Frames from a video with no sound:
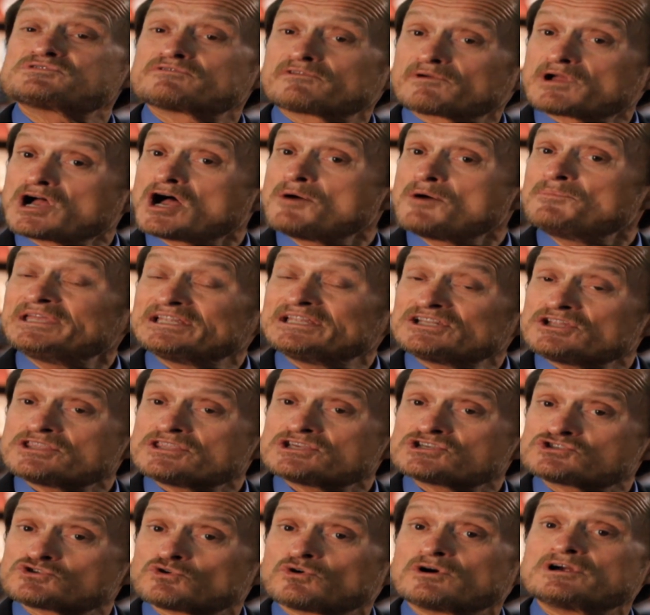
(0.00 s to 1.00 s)
that have been coming into the
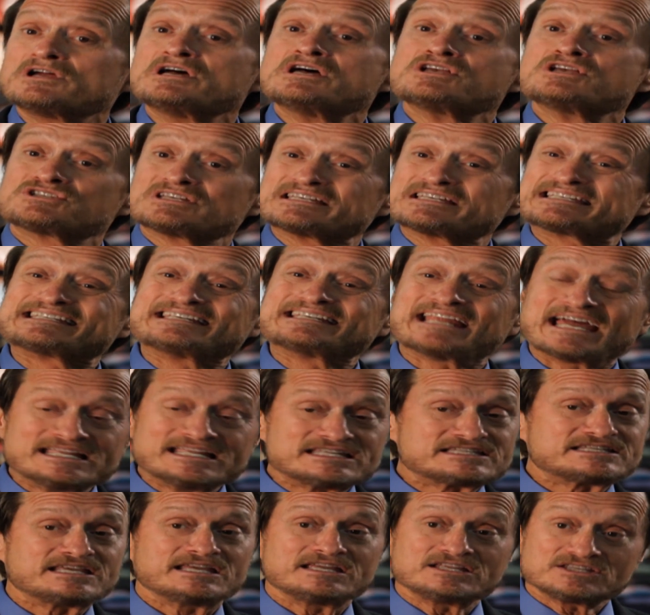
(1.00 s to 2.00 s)
store since
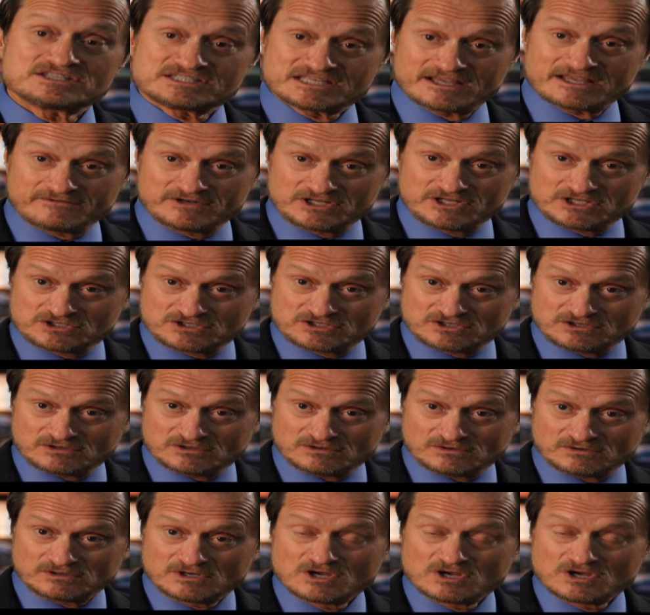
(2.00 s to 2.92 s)
1972.